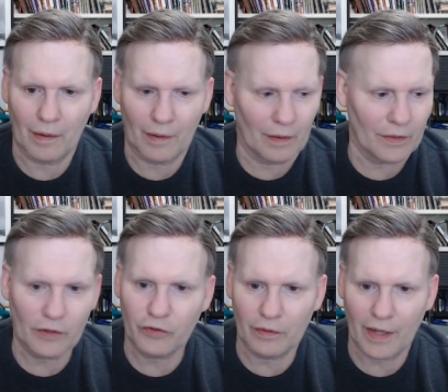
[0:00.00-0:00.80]
there's,
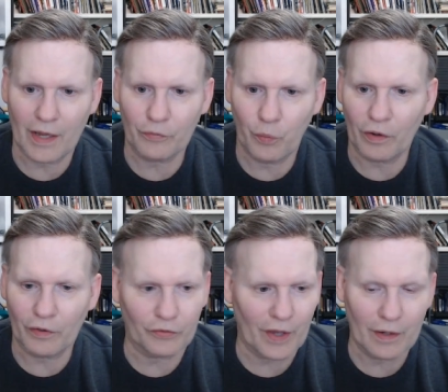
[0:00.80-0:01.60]
there's
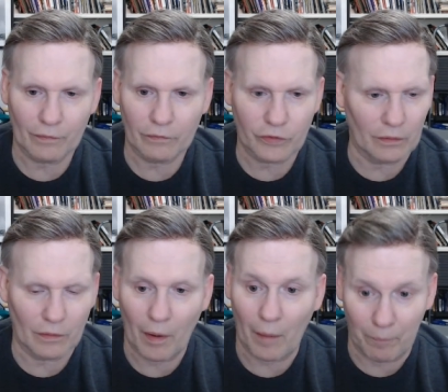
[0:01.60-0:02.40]
Wilkinson,
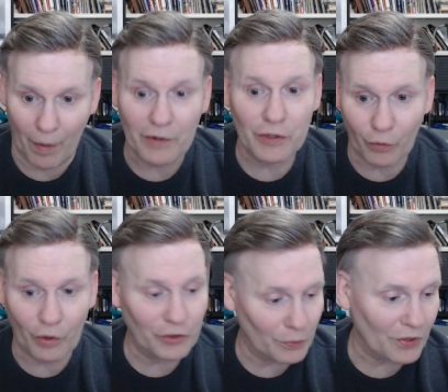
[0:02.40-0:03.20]
a bunch of
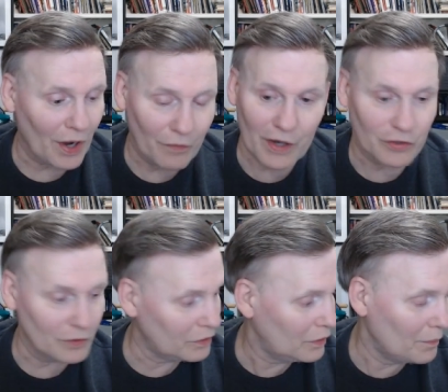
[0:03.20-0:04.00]
Lordship
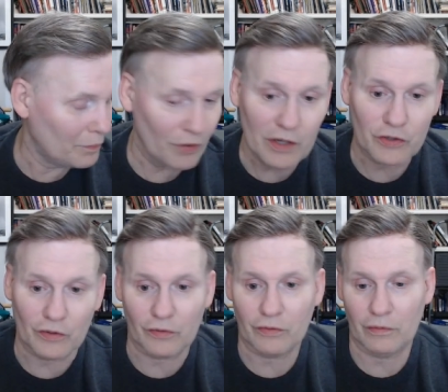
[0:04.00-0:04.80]
Salvation preachers